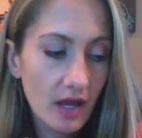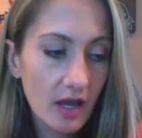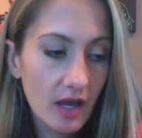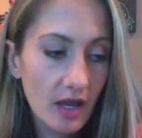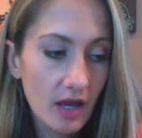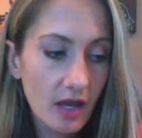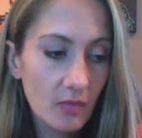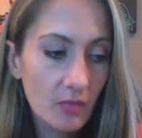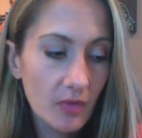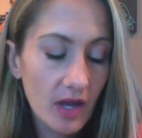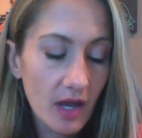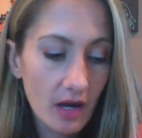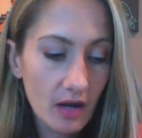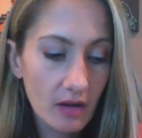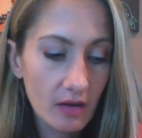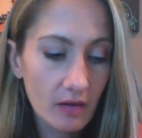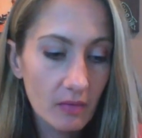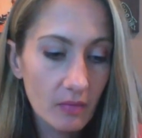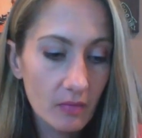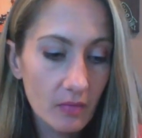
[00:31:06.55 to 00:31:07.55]
and we had
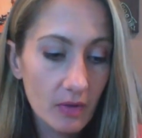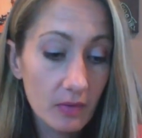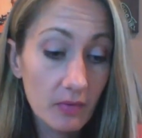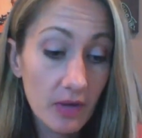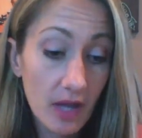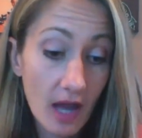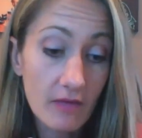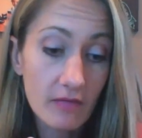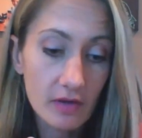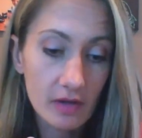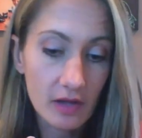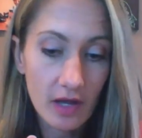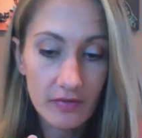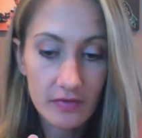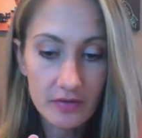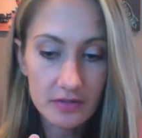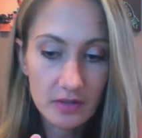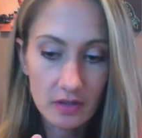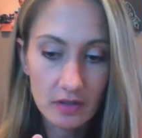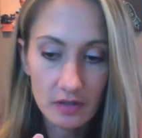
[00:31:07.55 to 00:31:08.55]
a client.
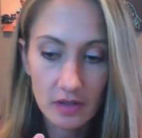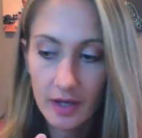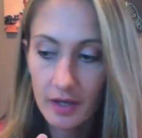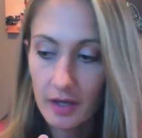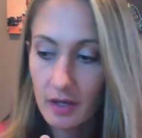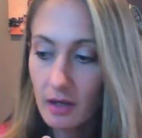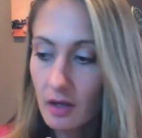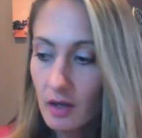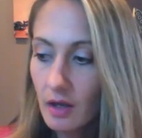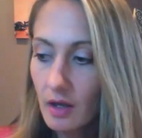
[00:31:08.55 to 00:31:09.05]
They're still a client.